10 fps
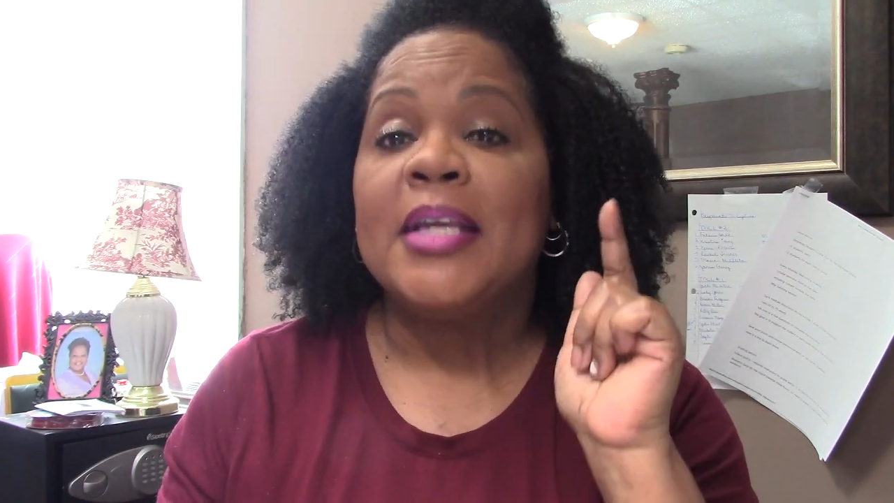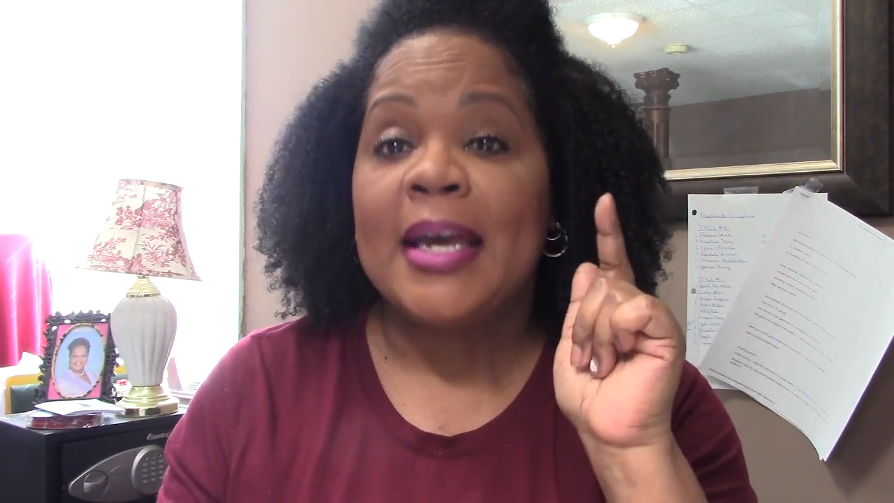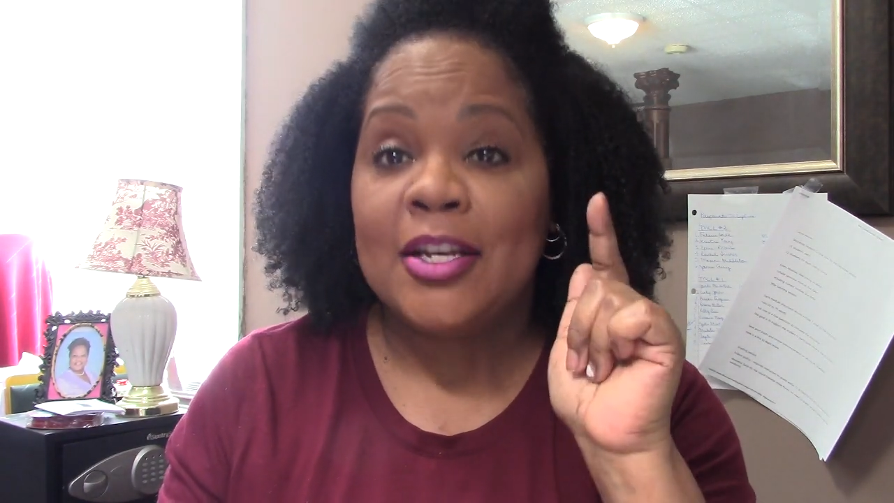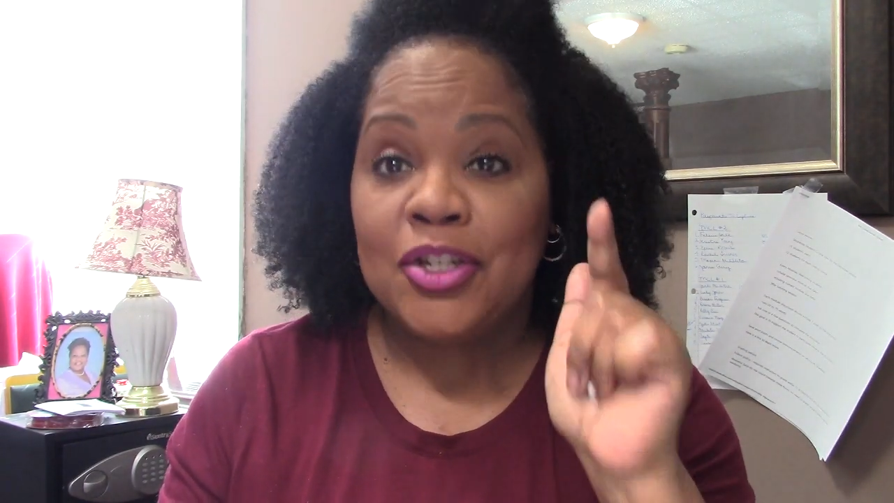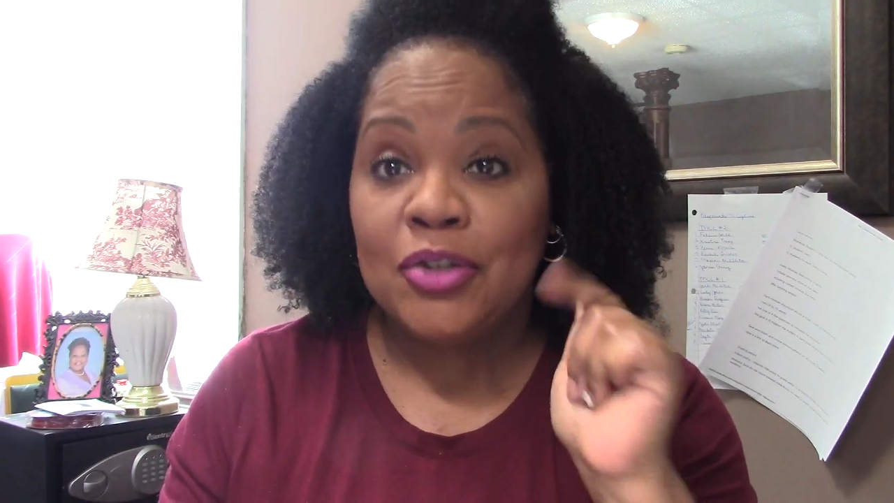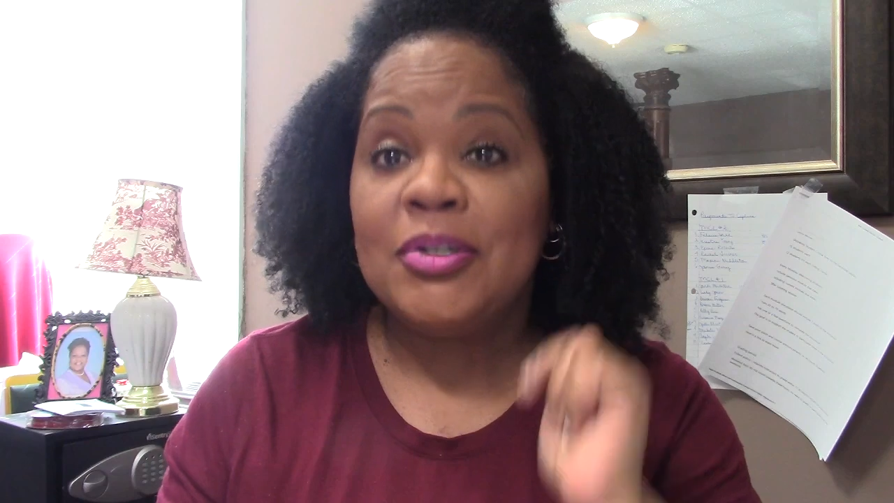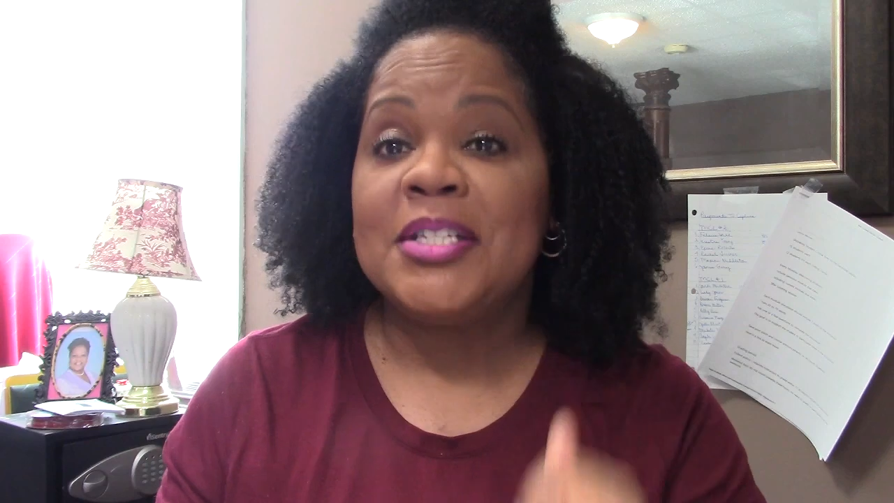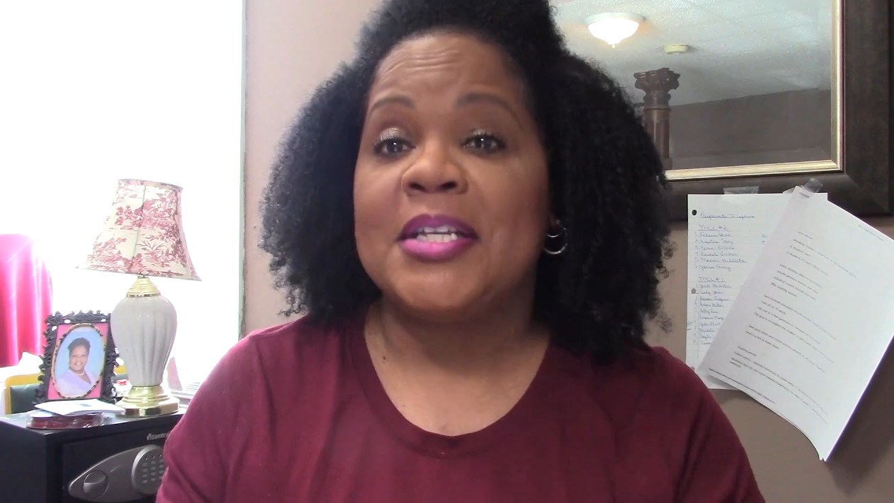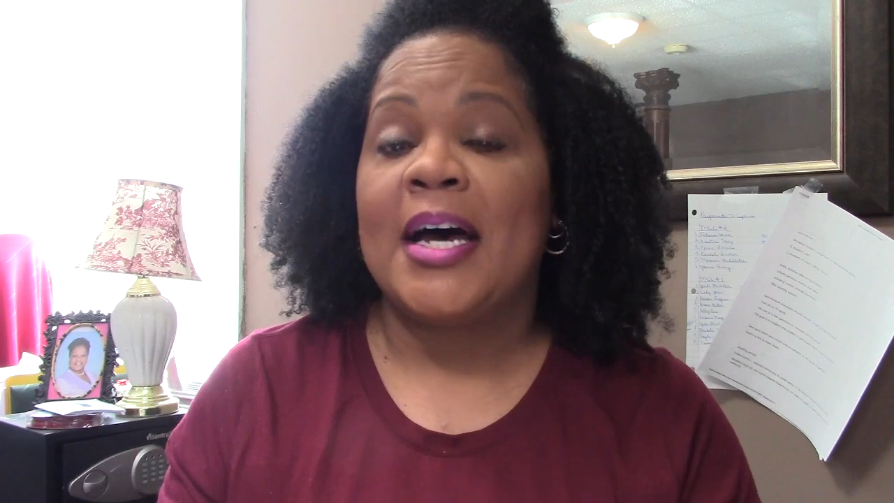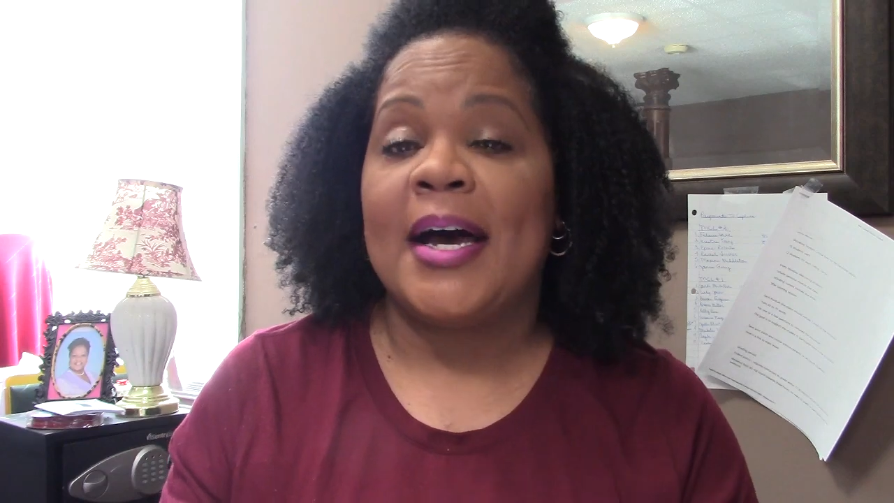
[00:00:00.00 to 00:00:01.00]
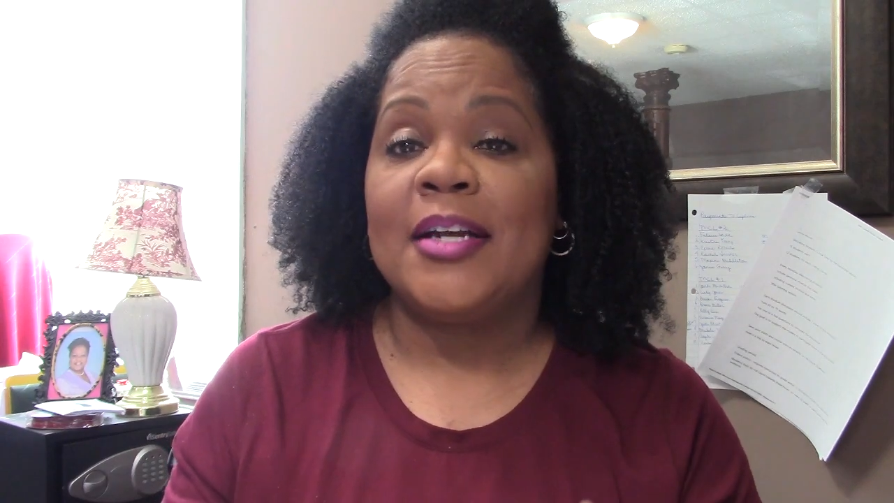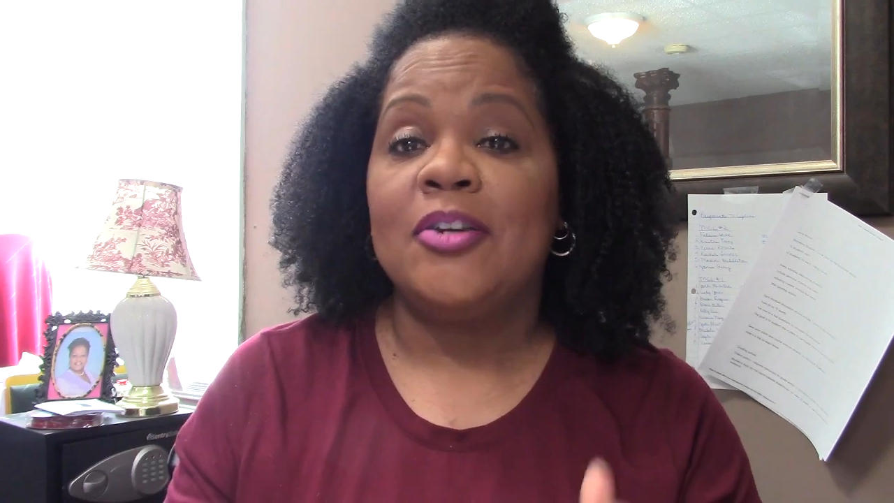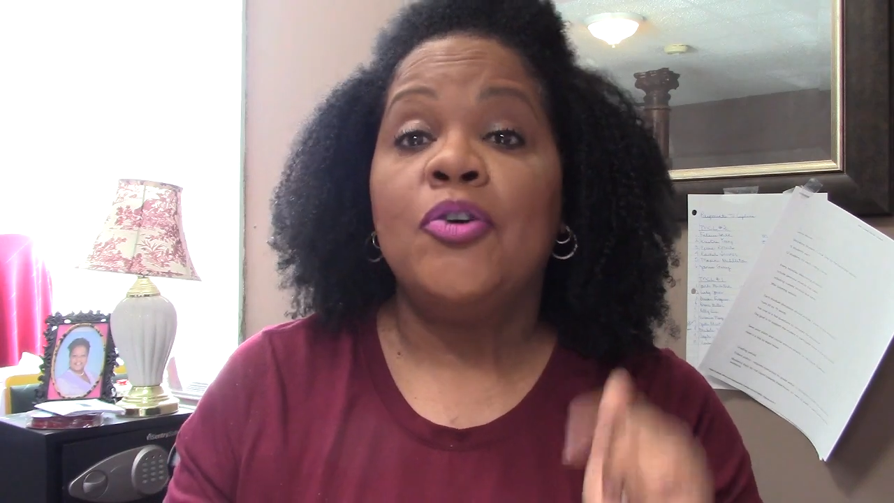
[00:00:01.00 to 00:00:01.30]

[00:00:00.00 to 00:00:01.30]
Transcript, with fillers: and you decide